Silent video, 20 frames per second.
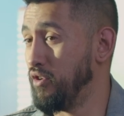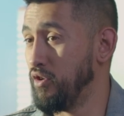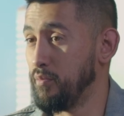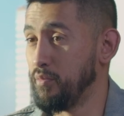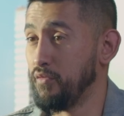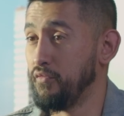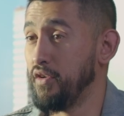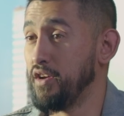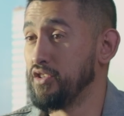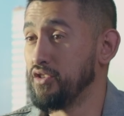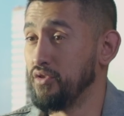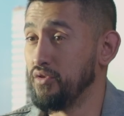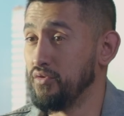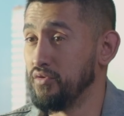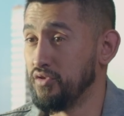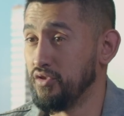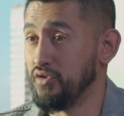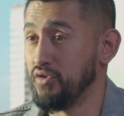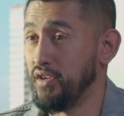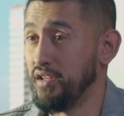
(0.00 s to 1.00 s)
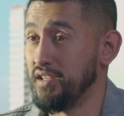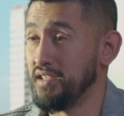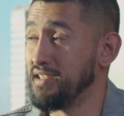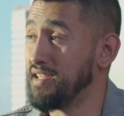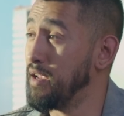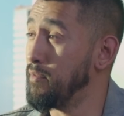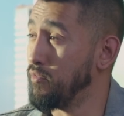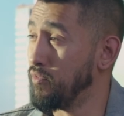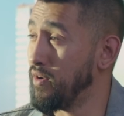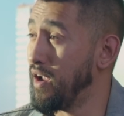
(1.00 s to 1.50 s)
professionals in the
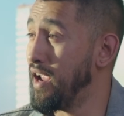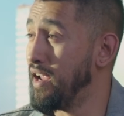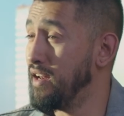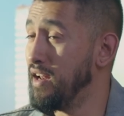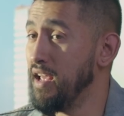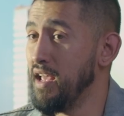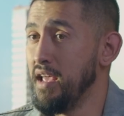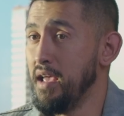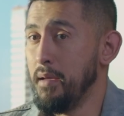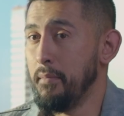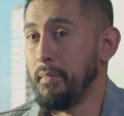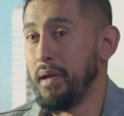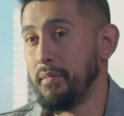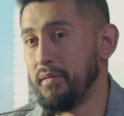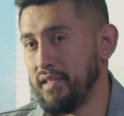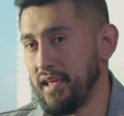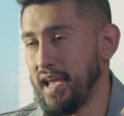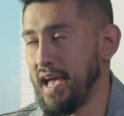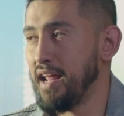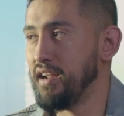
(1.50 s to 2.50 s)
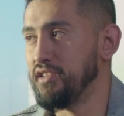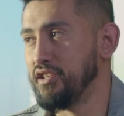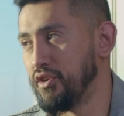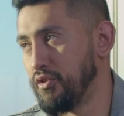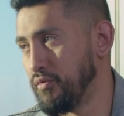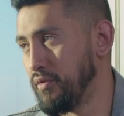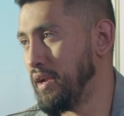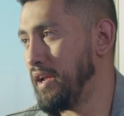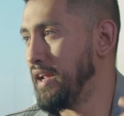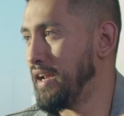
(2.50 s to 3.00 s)
same right. Maybe they had a
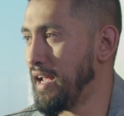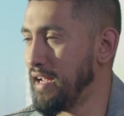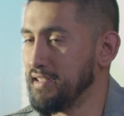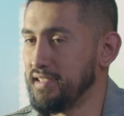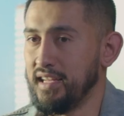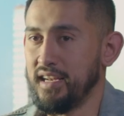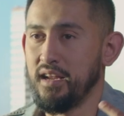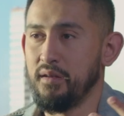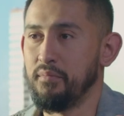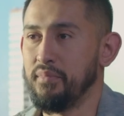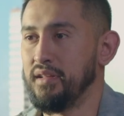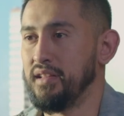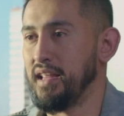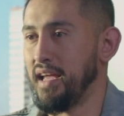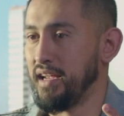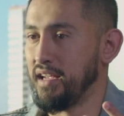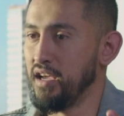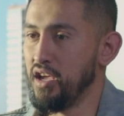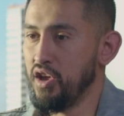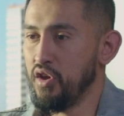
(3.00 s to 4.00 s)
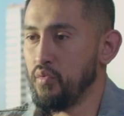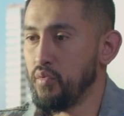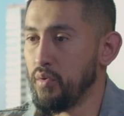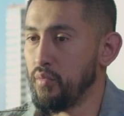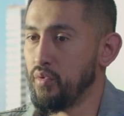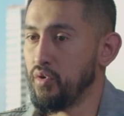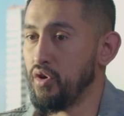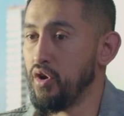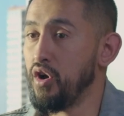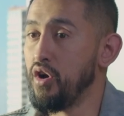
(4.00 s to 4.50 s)
degree and I didn't, but we
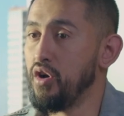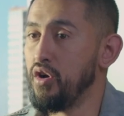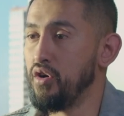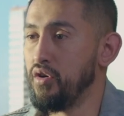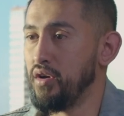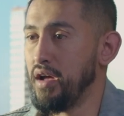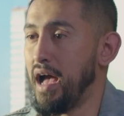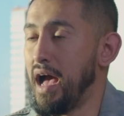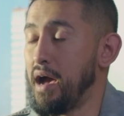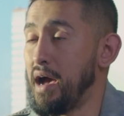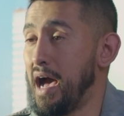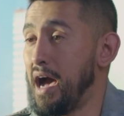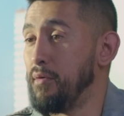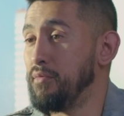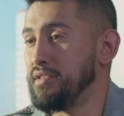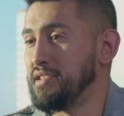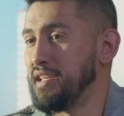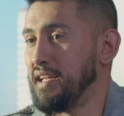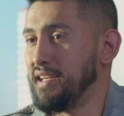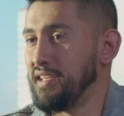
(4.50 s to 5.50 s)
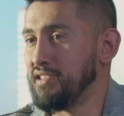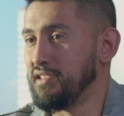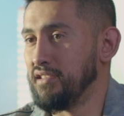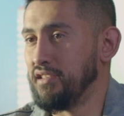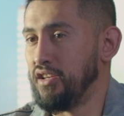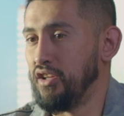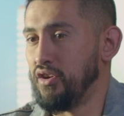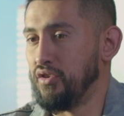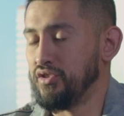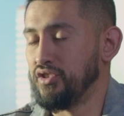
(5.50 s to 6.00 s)
were all. I was getting
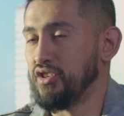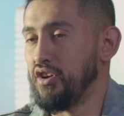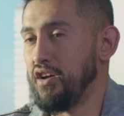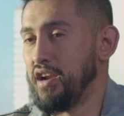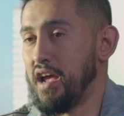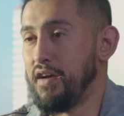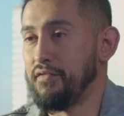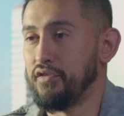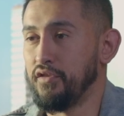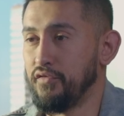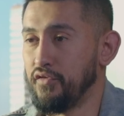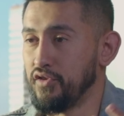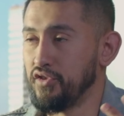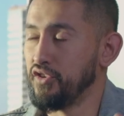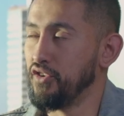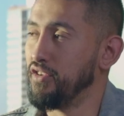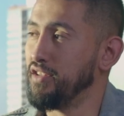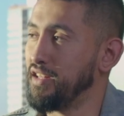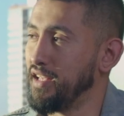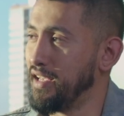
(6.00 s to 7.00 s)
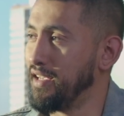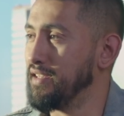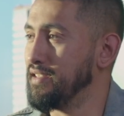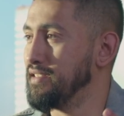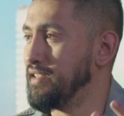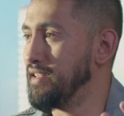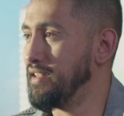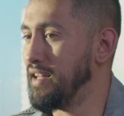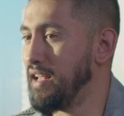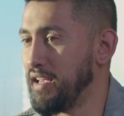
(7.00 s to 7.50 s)
sought after for certain things,
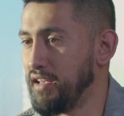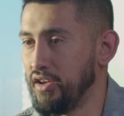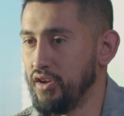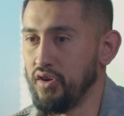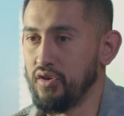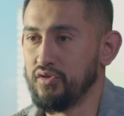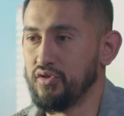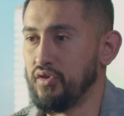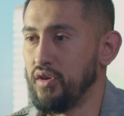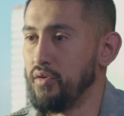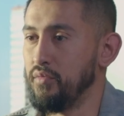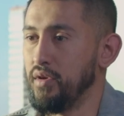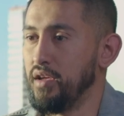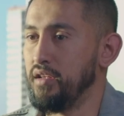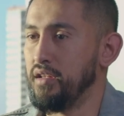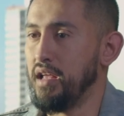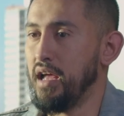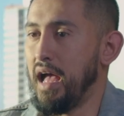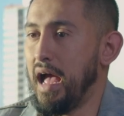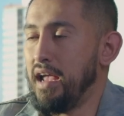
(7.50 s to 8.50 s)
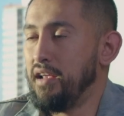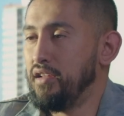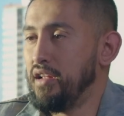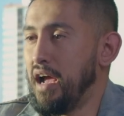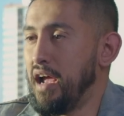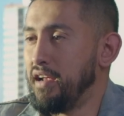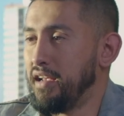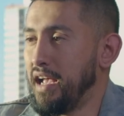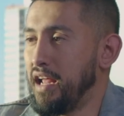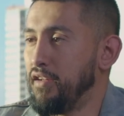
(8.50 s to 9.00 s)
and so
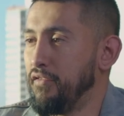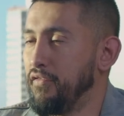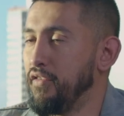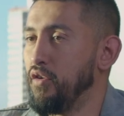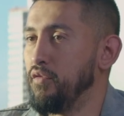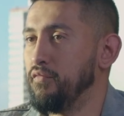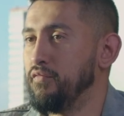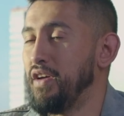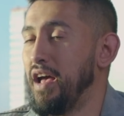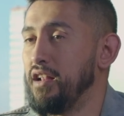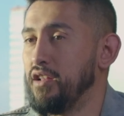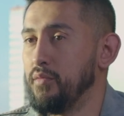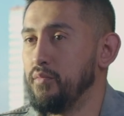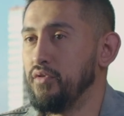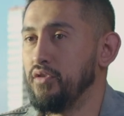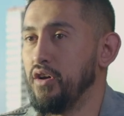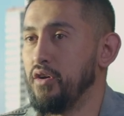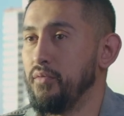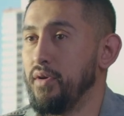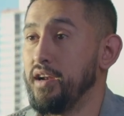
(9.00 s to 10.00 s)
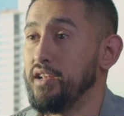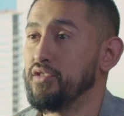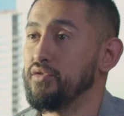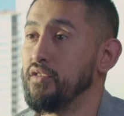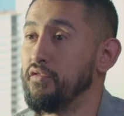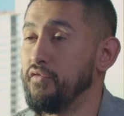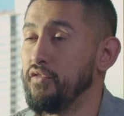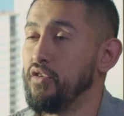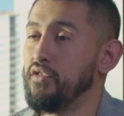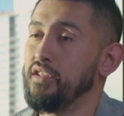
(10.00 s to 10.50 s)
I kind of felt valuable already. So
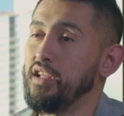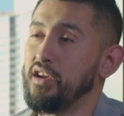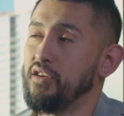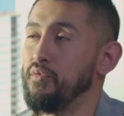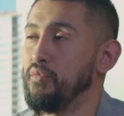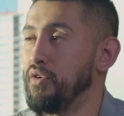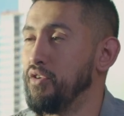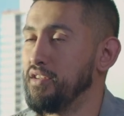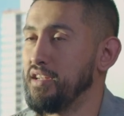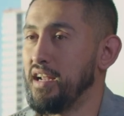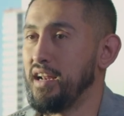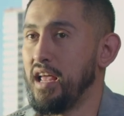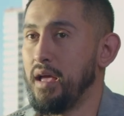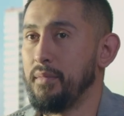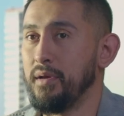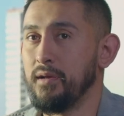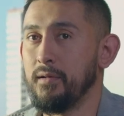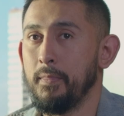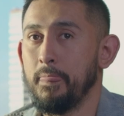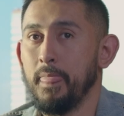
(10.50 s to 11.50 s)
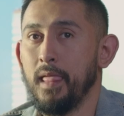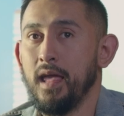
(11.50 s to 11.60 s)
it felt like a weird dynamic.